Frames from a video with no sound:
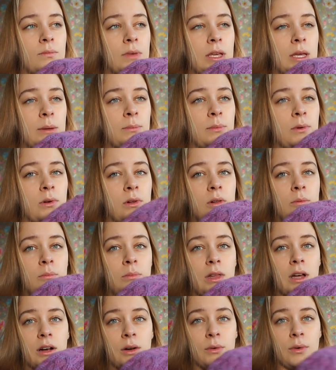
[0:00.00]
people
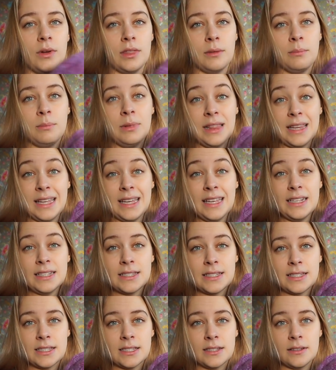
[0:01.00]
block with
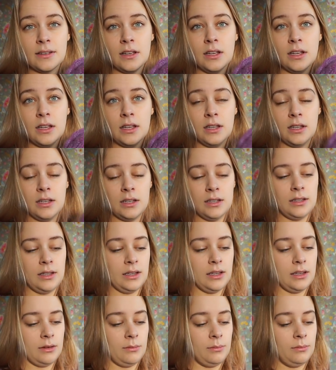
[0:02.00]
plates,
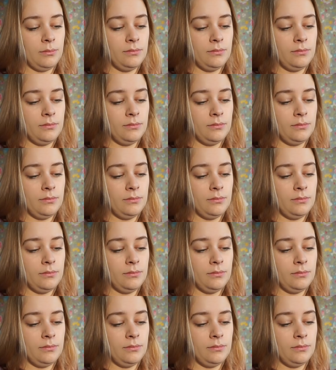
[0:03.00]
like